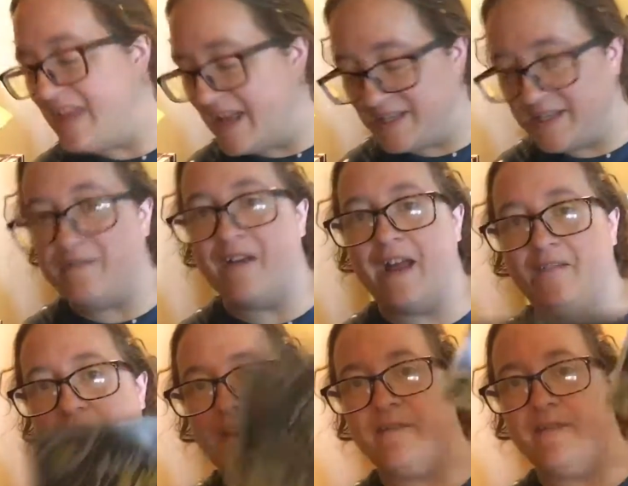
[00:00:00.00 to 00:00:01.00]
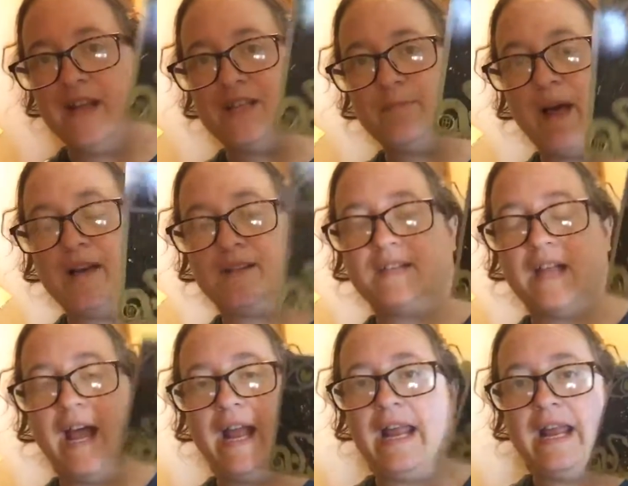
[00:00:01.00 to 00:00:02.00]
that's the Five Dark Fates
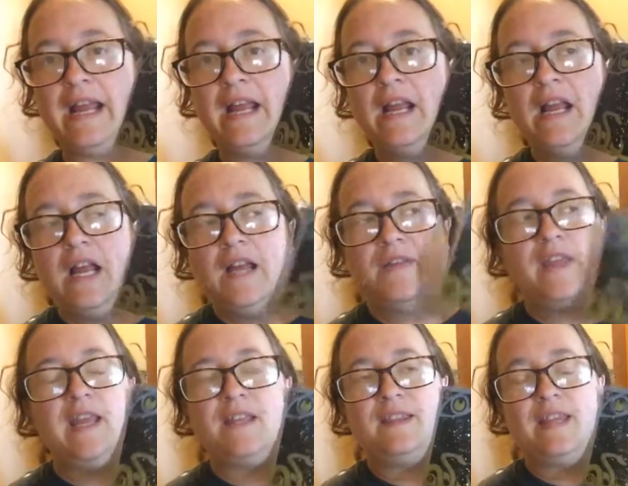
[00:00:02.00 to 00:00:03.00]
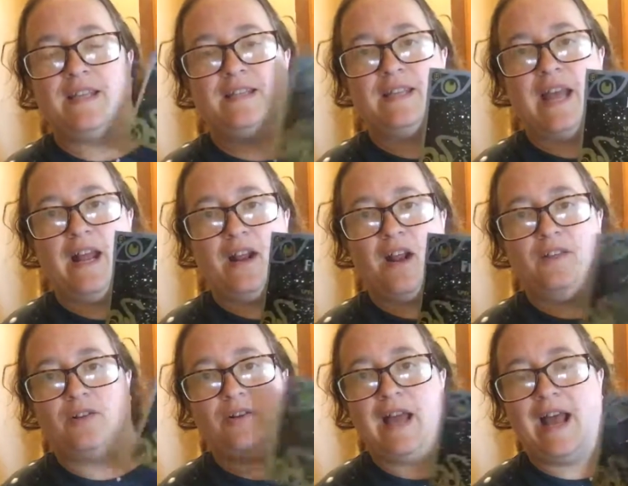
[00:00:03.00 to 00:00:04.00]
box. I think they said
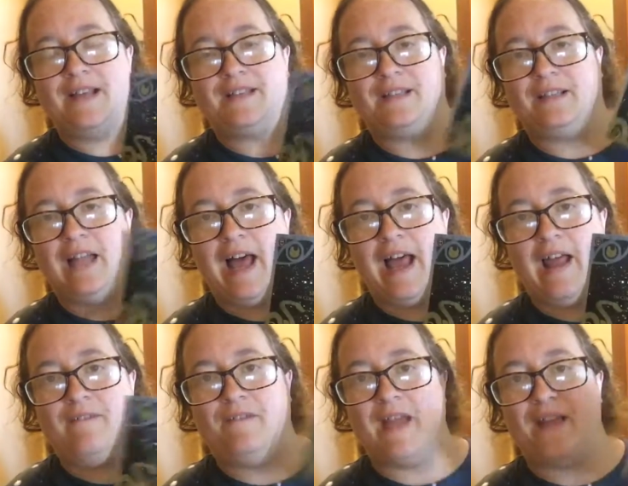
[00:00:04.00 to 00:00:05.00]
on their last live